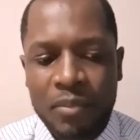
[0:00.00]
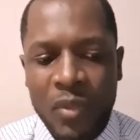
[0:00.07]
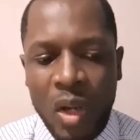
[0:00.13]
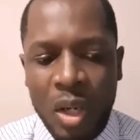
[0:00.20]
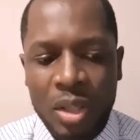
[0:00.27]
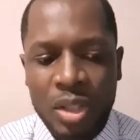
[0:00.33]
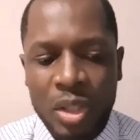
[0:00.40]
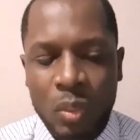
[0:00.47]

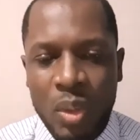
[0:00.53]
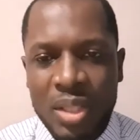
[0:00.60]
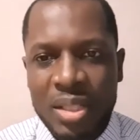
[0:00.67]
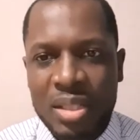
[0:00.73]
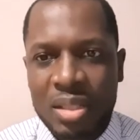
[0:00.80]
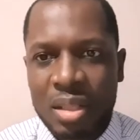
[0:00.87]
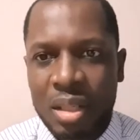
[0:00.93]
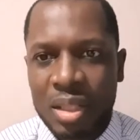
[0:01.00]
under what is
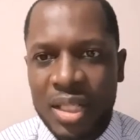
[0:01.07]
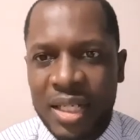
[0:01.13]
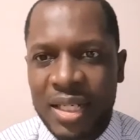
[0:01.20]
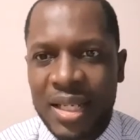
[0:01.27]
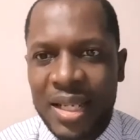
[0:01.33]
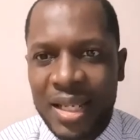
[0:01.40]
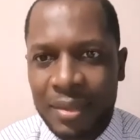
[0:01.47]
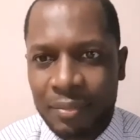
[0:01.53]
called an
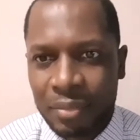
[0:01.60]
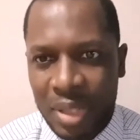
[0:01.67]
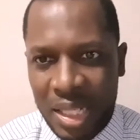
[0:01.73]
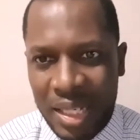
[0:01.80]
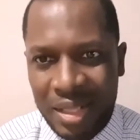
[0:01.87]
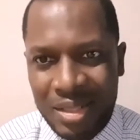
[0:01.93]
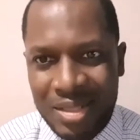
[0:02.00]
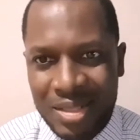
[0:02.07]

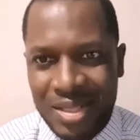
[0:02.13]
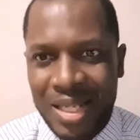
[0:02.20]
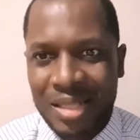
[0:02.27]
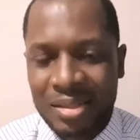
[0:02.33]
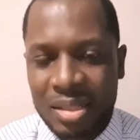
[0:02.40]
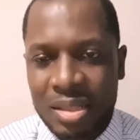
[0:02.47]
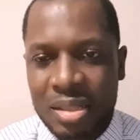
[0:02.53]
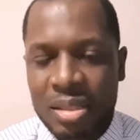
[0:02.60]
implied
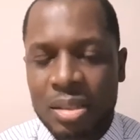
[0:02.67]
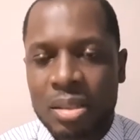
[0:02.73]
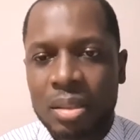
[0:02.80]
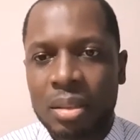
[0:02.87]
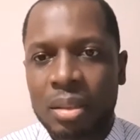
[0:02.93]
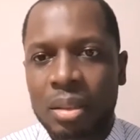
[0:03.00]
status.